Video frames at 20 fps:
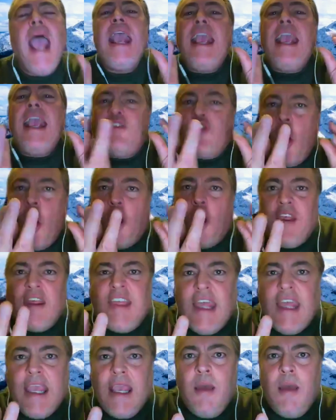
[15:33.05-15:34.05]
He's got the
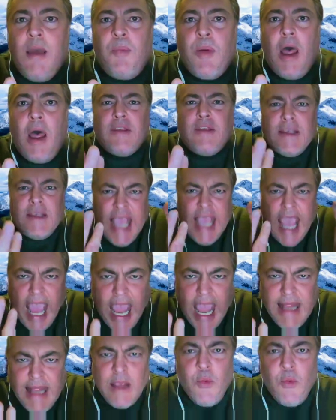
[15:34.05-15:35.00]
thing about his head.